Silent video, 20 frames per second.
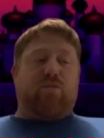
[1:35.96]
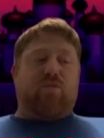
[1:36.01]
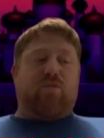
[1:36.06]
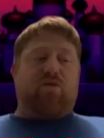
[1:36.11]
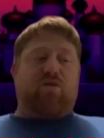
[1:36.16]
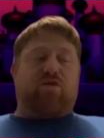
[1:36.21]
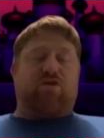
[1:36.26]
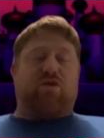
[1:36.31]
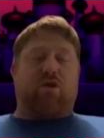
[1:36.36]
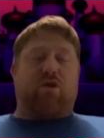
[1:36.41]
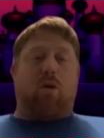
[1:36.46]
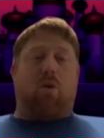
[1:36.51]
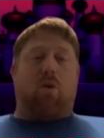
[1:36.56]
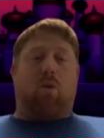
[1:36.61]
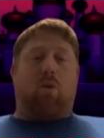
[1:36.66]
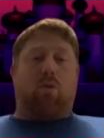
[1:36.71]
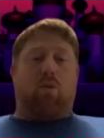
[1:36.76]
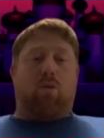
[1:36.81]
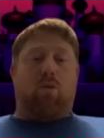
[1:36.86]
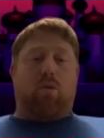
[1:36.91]

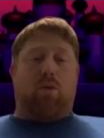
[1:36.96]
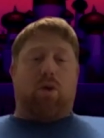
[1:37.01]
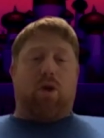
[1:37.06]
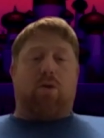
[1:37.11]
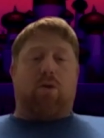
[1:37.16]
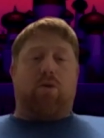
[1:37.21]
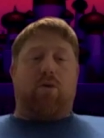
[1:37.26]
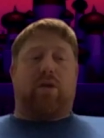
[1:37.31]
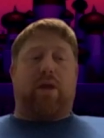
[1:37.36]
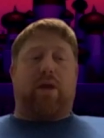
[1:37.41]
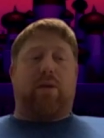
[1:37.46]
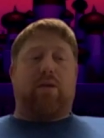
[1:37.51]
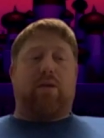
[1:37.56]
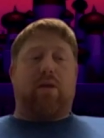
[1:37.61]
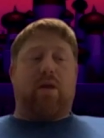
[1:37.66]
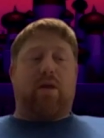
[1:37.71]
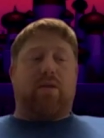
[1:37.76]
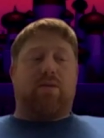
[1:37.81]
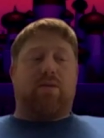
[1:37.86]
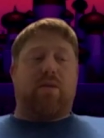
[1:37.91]
So, you know, like
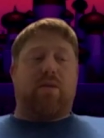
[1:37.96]
the